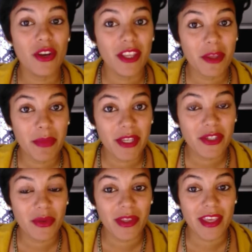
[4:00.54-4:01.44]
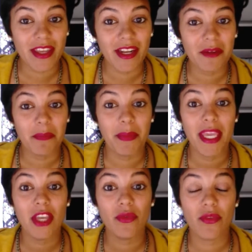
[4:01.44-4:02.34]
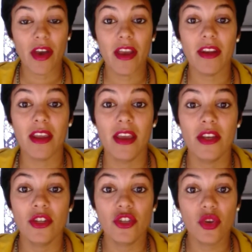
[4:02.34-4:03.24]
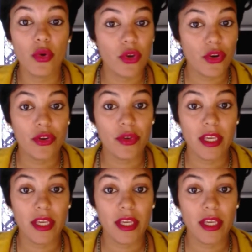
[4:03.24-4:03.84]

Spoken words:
in the picture with it. Make it fun. Show your your